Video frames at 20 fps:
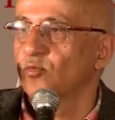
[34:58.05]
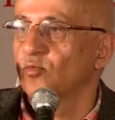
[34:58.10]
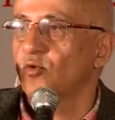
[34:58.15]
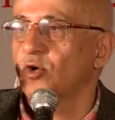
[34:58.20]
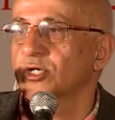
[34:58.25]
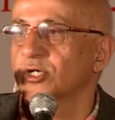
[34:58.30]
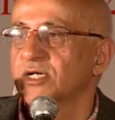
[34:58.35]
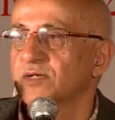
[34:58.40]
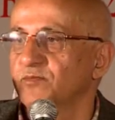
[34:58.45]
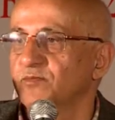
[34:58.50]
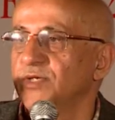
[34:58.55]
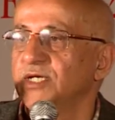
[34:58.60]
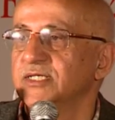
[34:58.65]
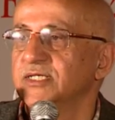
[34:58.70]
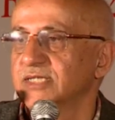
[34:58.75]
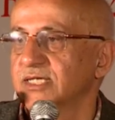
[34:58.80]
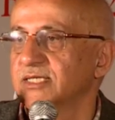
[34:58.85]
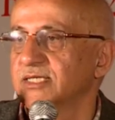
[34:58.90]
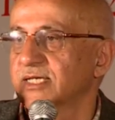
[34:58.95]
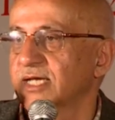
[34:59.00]
what it
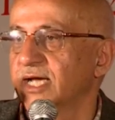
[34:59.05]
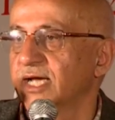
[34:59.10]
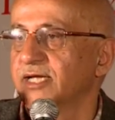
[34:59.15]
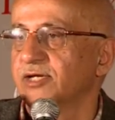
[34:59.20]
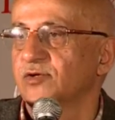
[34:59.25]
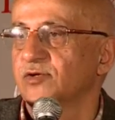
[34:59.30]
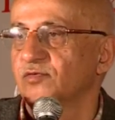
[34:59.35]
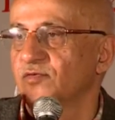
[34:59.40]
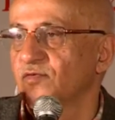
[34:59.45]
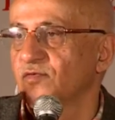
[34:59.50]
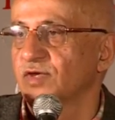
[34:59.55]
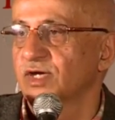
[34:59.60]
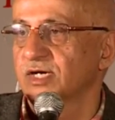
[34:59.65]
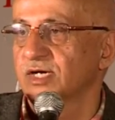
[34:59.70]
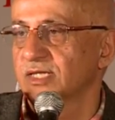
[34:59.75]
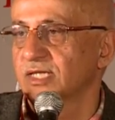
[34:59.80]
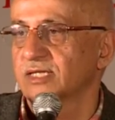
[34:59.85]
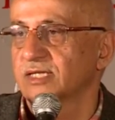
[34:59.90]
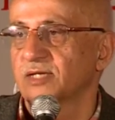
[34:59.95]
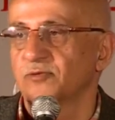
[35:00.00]
means and the kind of
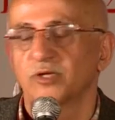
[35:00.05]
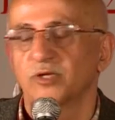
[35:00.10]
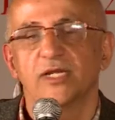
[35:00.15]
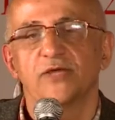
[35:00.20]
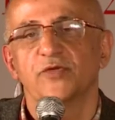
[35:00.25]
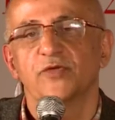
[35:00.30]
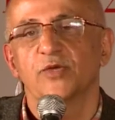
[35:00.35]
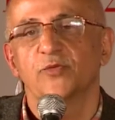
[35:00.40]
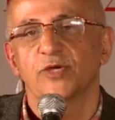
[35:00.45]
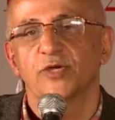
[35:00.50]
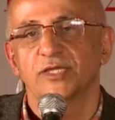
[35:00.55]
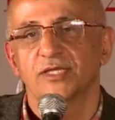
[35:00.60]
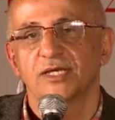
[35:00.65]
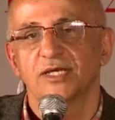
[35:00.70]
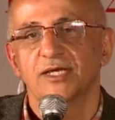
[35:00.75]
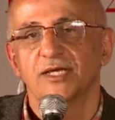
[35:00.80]
fear that they were living with.